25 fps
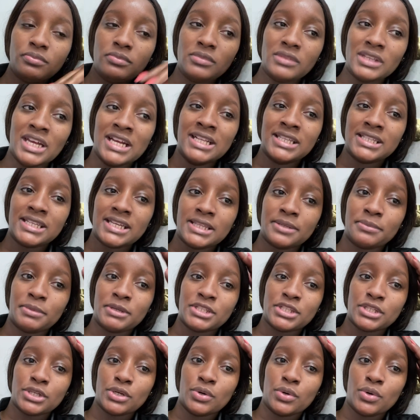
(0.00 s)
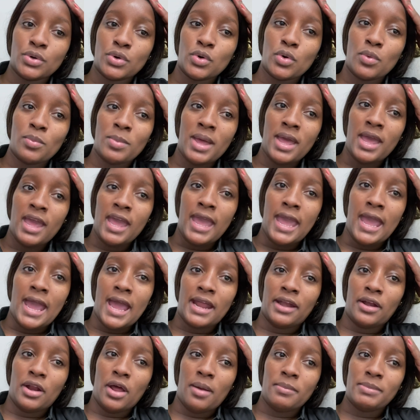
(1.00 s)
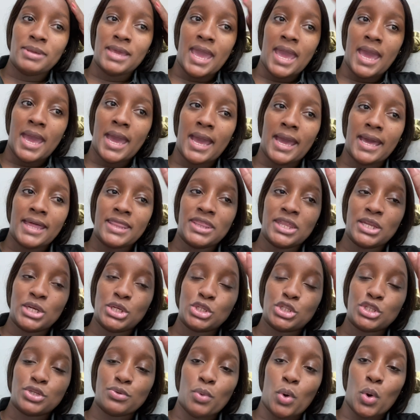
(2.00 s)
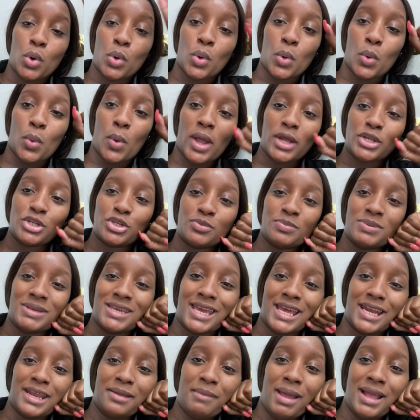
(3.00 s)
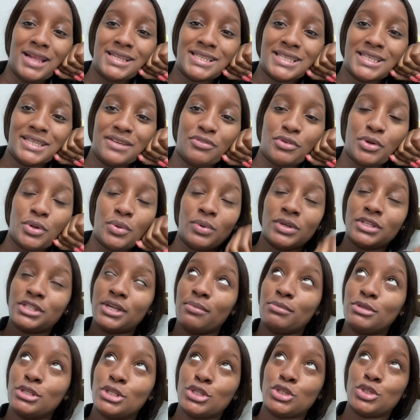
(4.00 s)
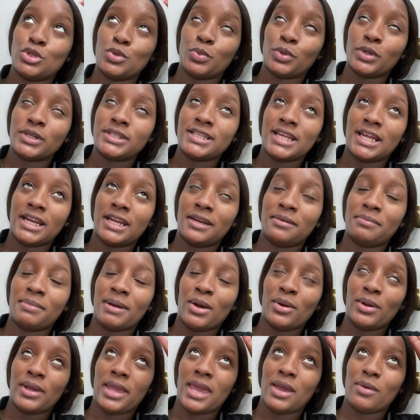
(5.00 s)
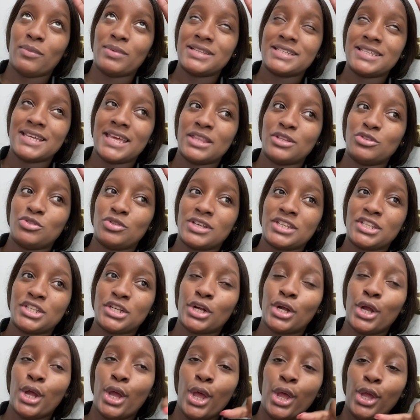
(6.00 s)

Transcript: I'll take the bus to go home and um yeah and then tomorrow I should be getting my delivery which I'm super excited about can't wait to get the dresser